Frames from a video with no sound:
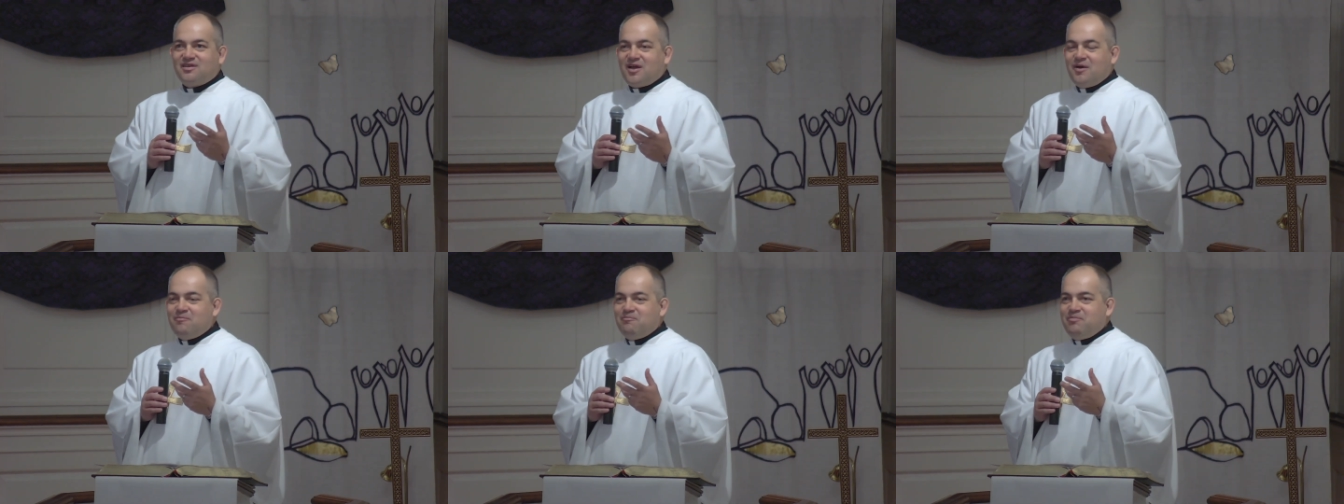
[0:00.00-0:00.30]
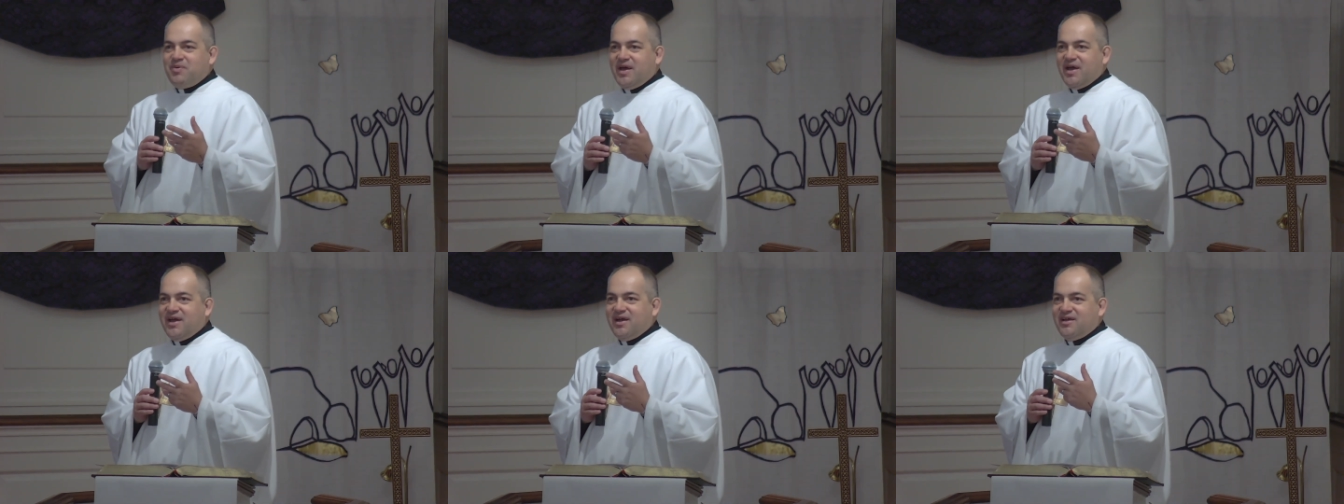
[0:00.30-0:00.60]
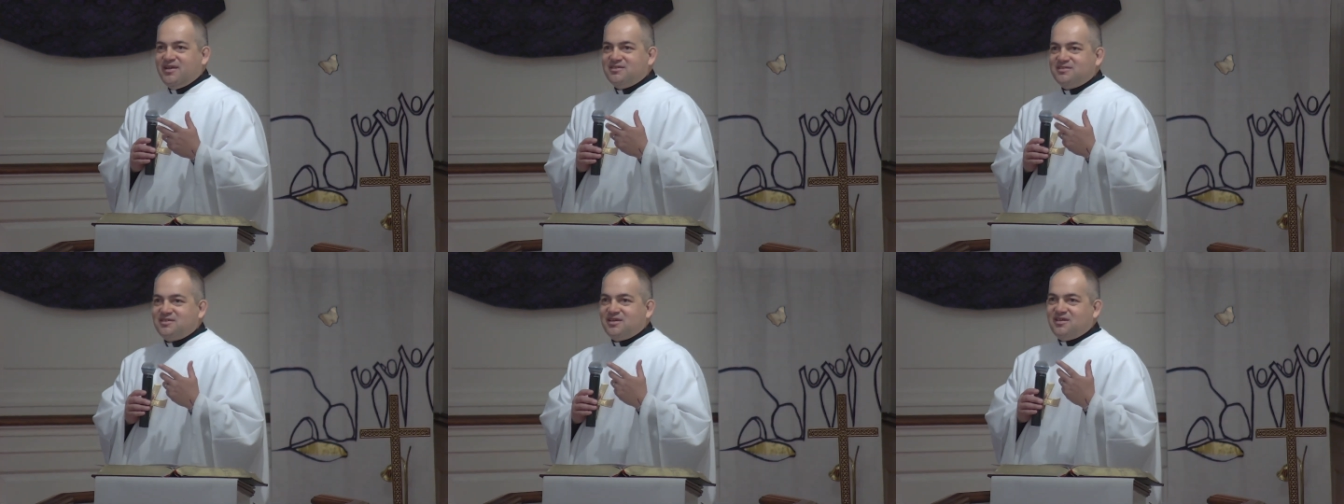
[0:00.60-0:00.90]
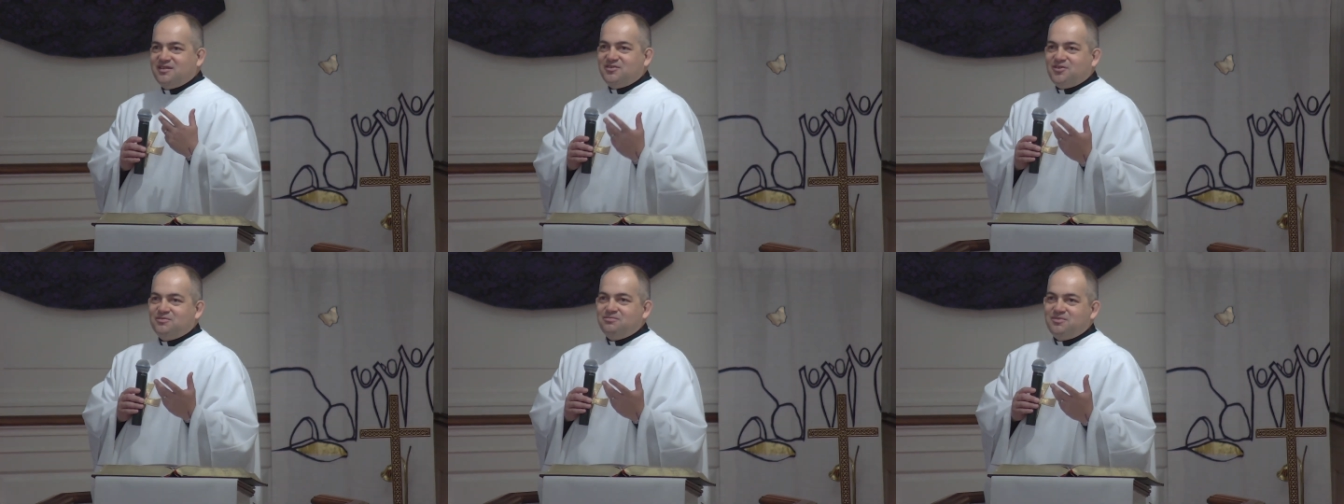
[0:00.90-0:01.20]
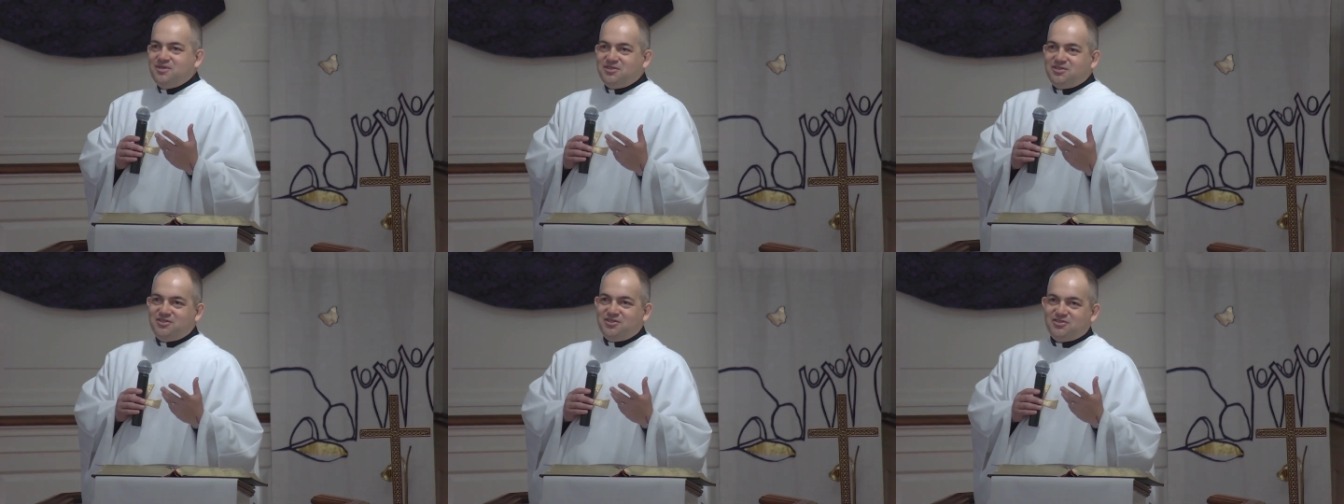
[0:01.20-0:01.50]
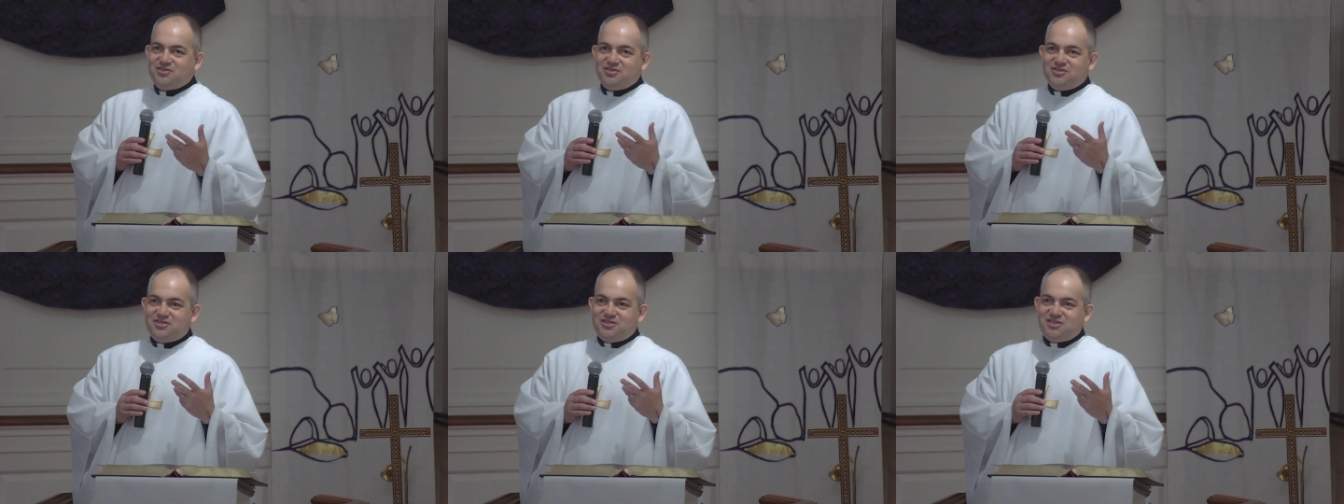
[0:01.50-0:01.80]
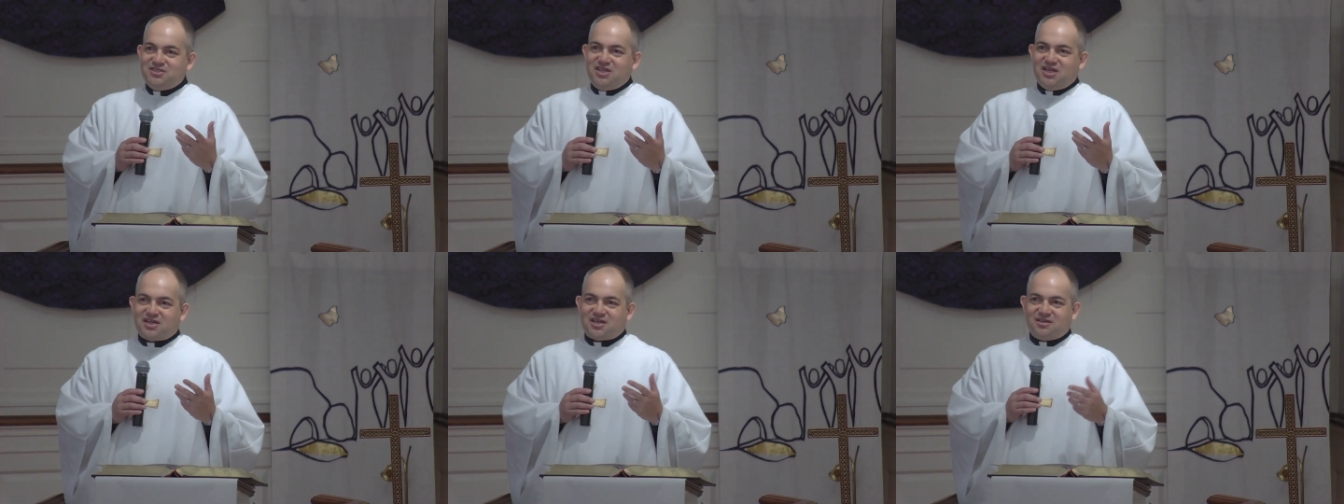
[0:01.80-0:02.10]
campaigns and their message
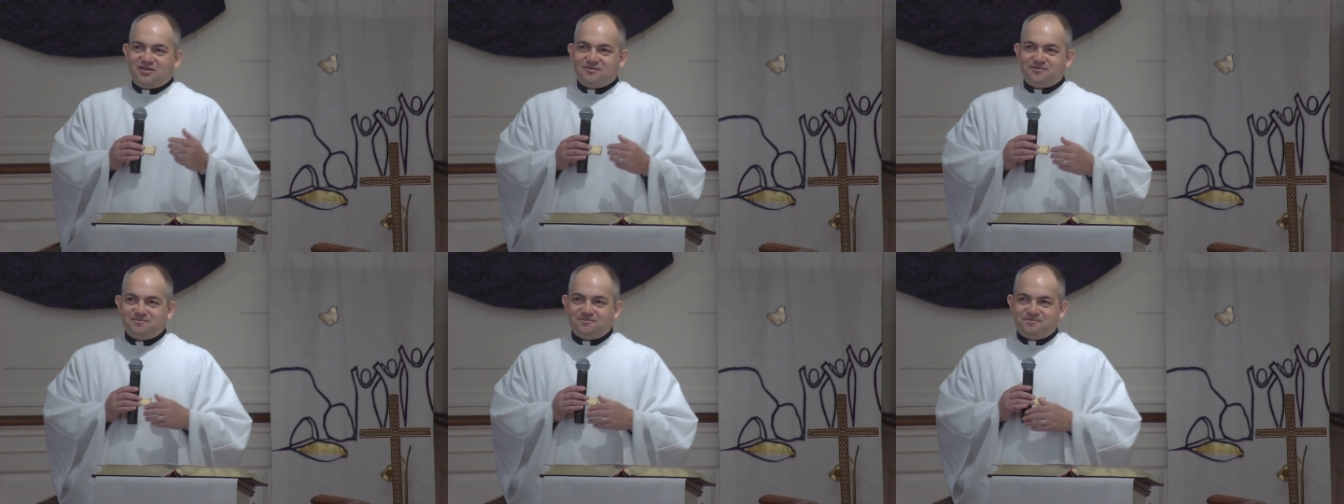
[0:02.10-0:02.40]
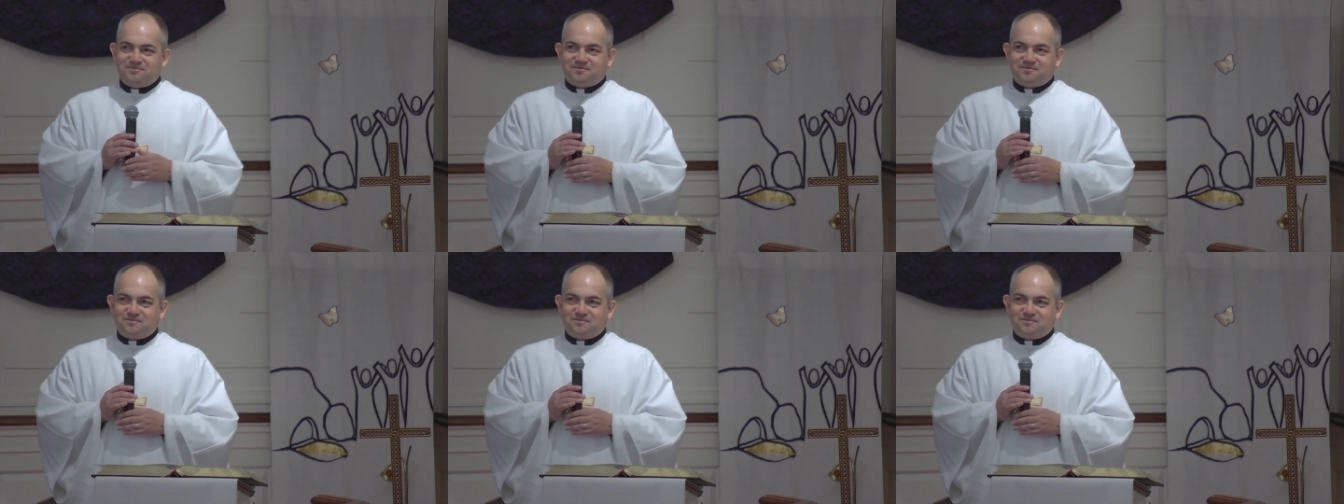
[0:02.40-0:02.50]
stick.